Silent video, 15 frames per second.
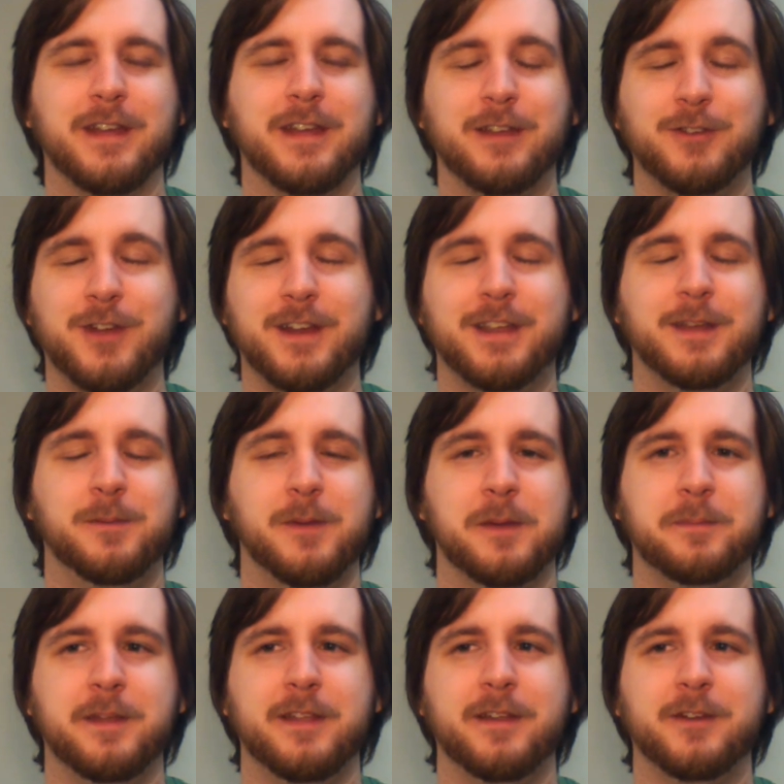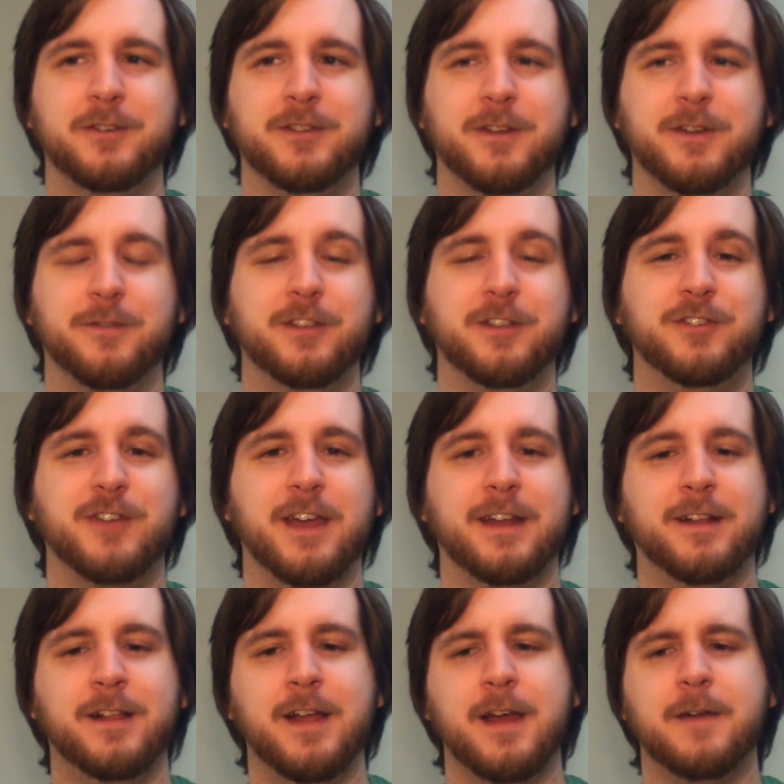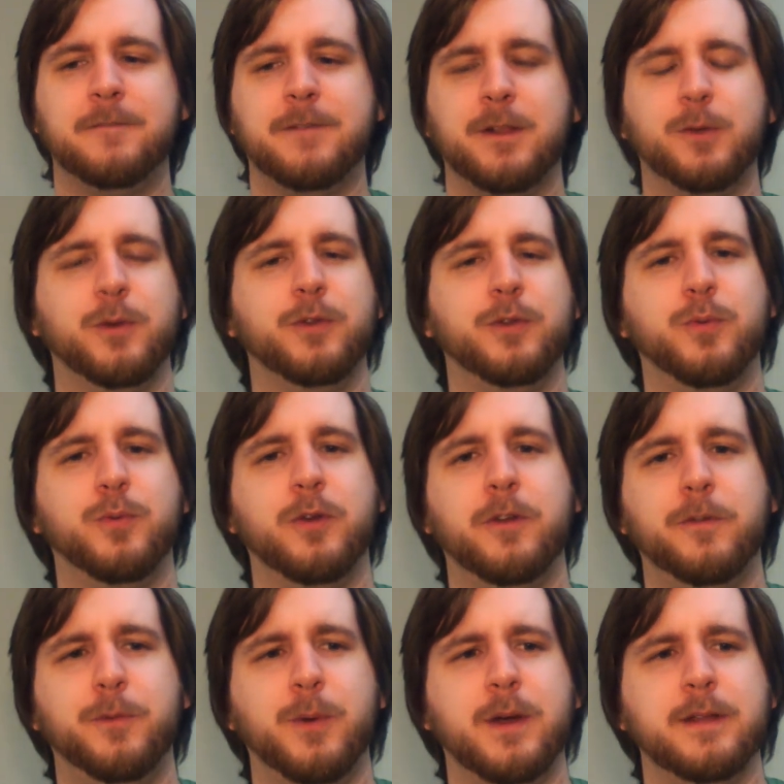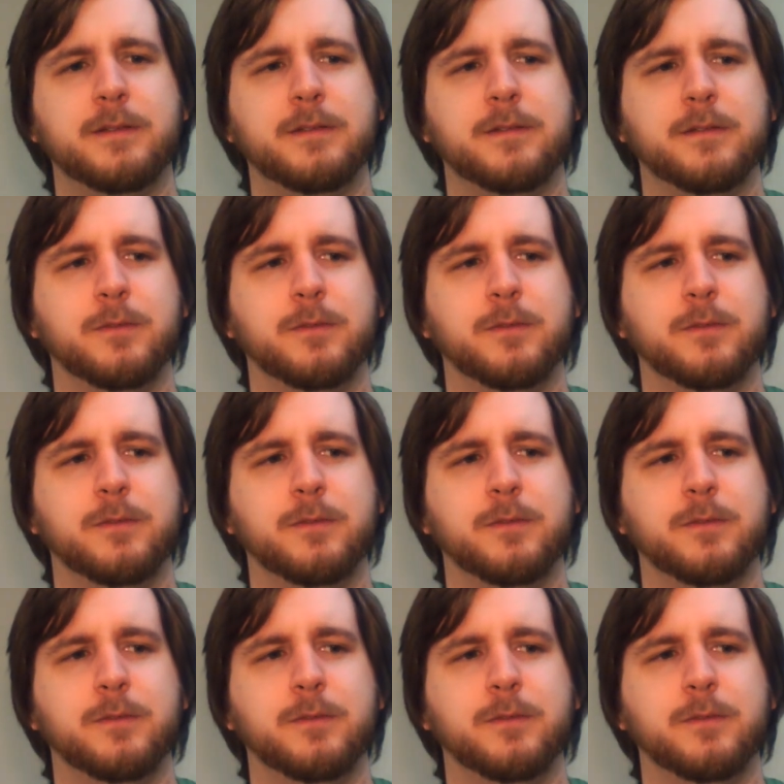I can try to keep you updated there and stuff for the channel. Follow on Twitter if you want.